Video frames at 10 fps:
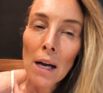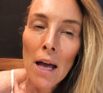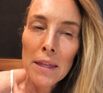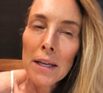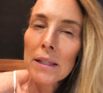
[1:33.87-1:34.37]

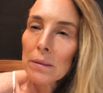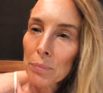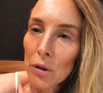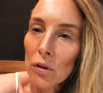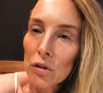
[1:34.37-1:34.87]
I think it's in
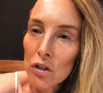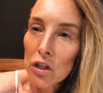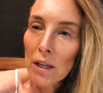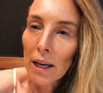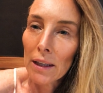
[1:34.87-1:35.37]
Mere
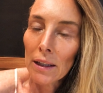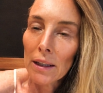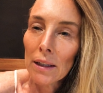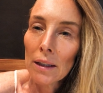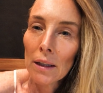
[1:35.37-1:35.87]

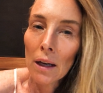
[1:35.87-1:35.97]
Christianity,